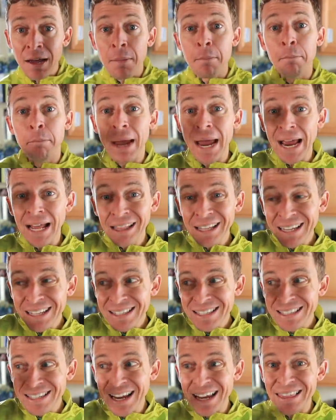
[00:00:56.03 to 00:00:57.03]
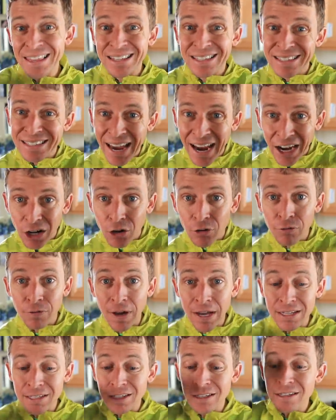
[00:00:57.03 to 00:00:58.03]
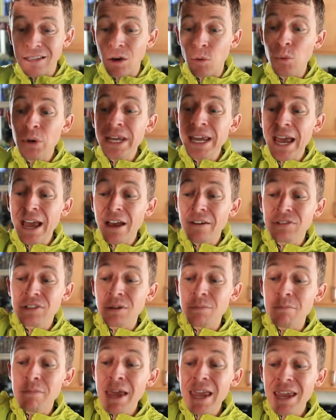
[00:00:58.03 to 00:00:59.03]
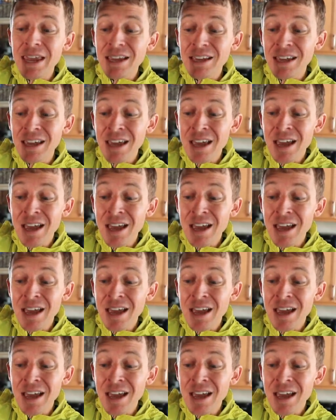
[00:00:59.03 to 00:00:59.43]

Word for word: balance and the sacrifices that we have to make,